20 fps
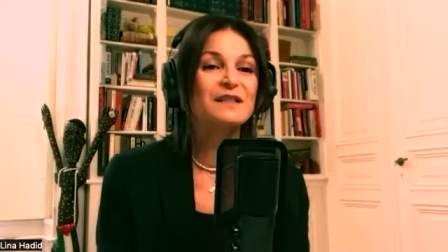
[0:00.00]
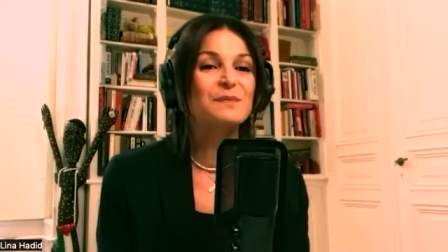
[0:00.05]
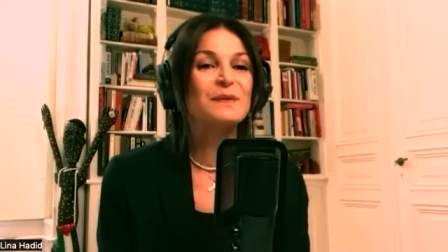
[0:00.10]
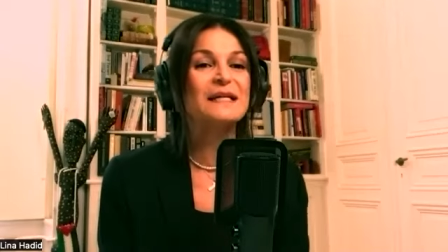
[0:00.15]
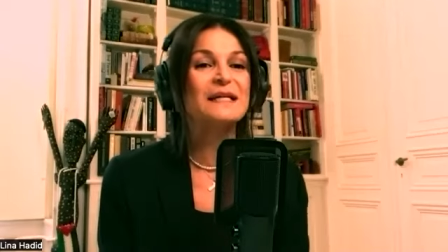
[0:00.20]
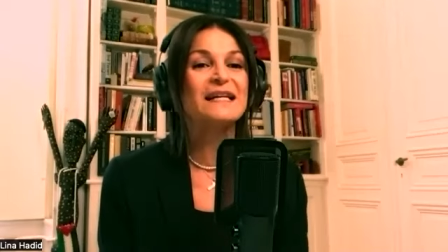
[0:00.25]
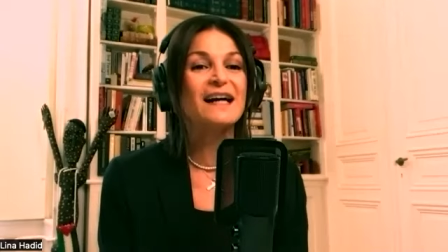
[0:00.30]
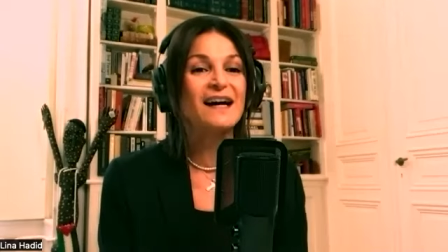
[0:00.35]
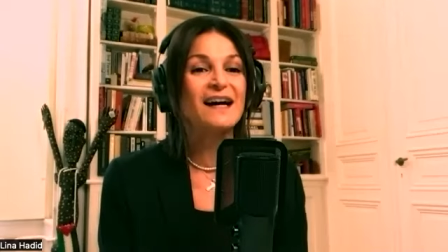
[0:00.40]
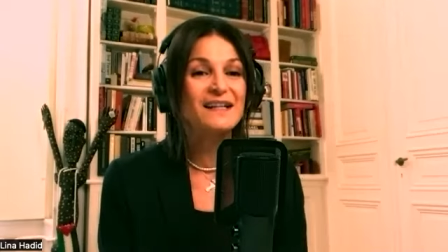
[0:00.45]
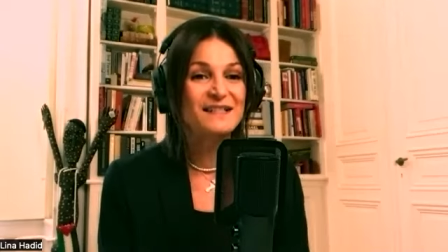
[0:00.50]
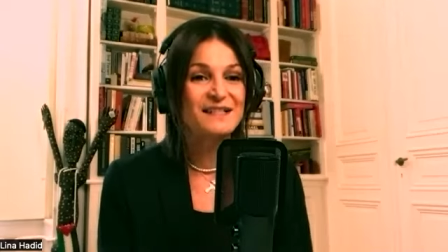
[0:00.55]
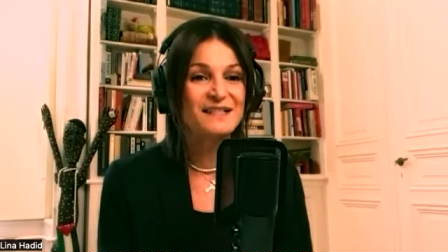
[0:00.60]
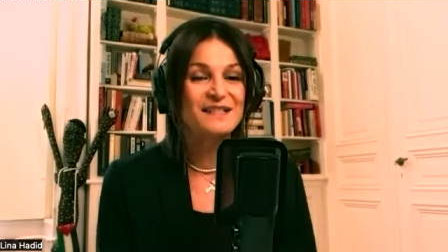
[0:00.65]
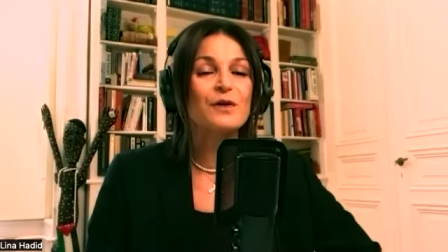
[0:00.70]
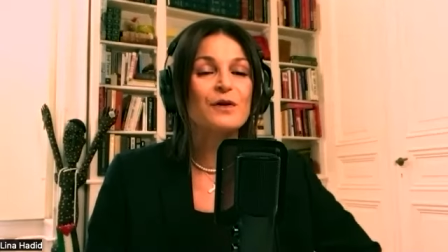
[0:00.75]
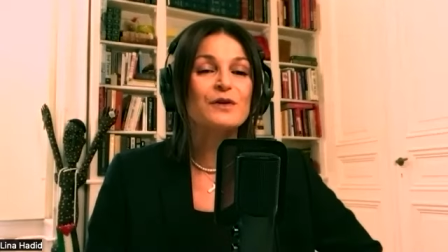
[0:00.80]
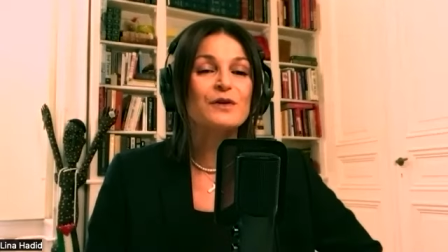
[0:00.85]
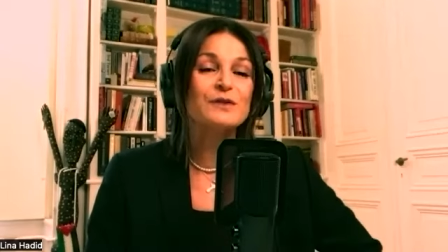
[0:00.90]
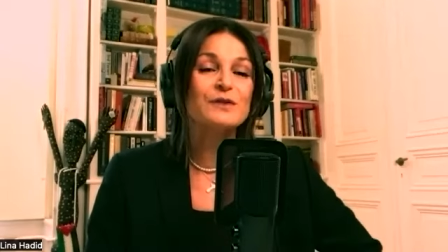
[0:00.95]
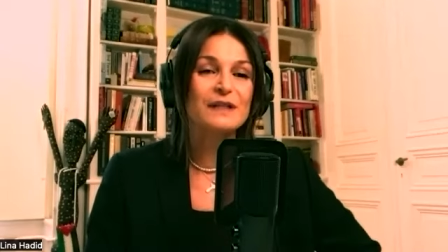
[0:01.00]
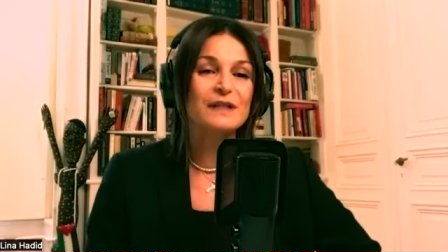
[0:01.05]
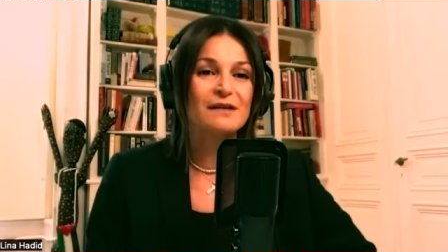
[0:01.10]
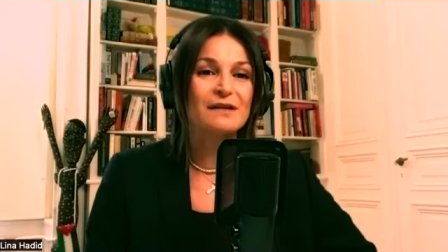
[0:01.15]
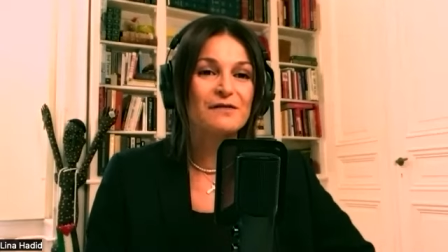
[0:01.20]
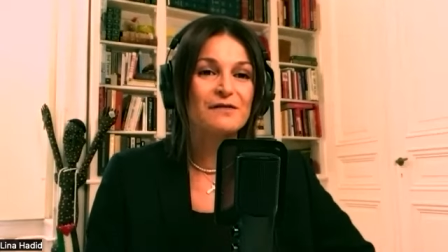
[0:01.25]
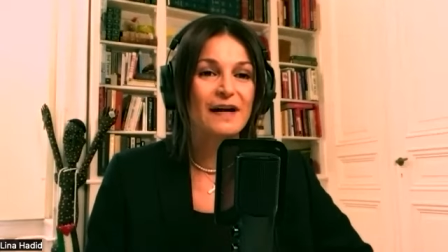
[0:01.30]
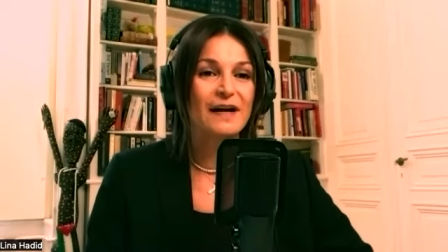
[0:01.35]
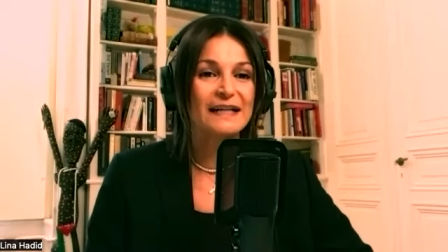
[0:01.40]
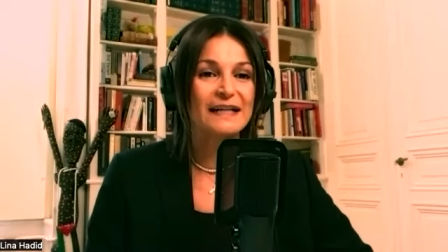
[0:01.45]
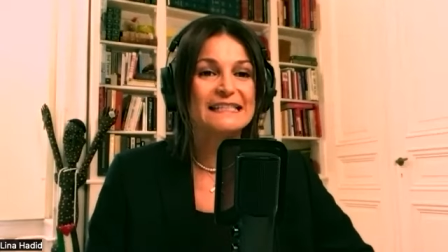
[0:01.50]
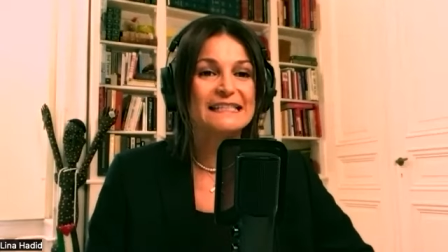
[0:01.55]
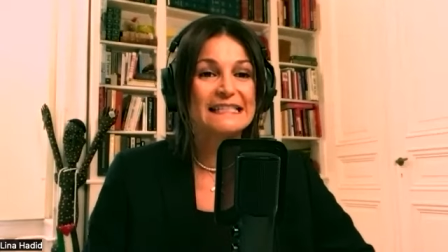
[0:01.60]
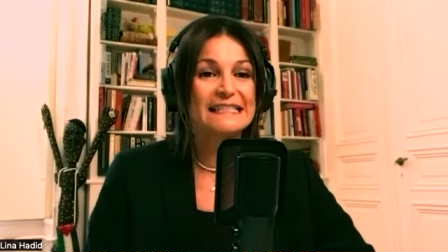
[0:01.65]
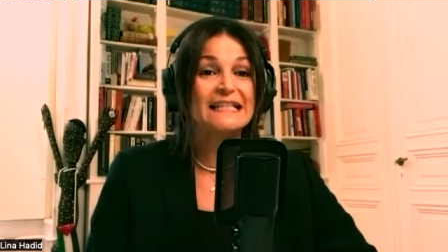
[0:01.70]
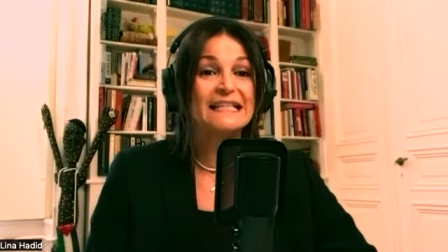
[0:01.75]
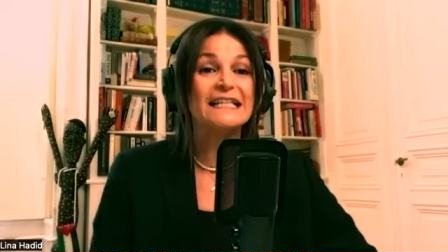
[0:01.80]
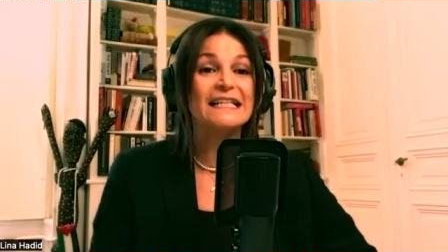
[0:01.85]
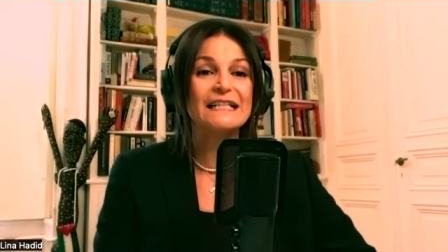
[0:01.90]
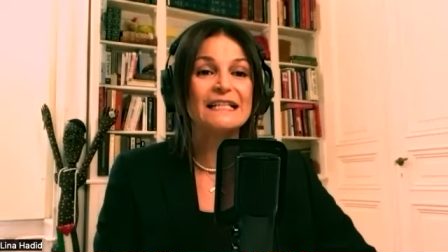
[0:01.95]
because you did, in fact,
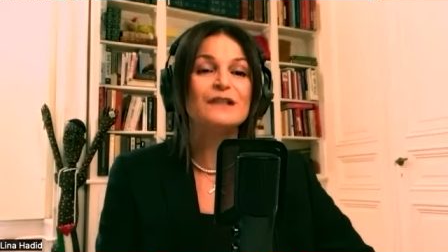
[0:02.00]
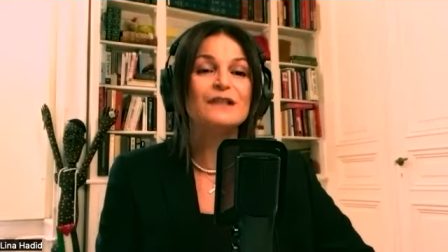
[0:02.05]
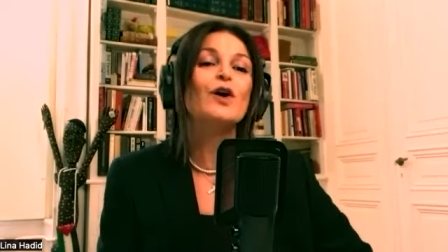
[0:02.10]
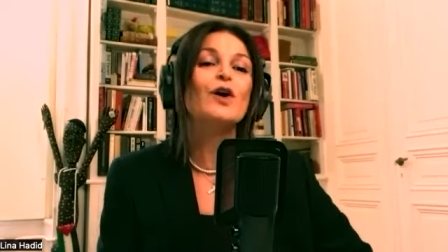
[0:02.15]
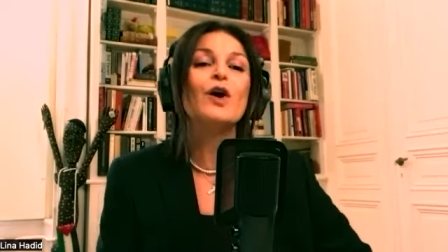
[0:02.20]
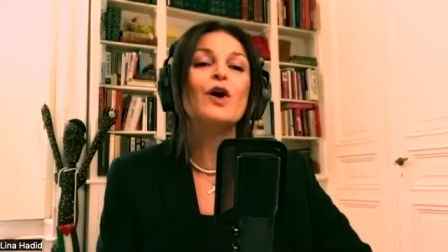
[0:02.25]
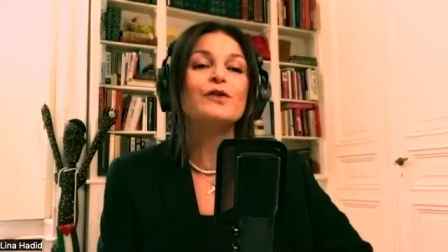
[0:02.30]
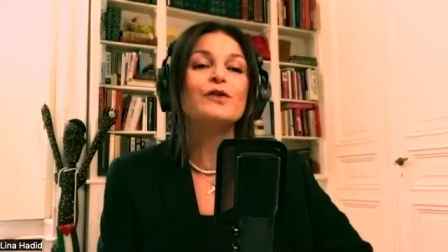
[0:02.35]
study law.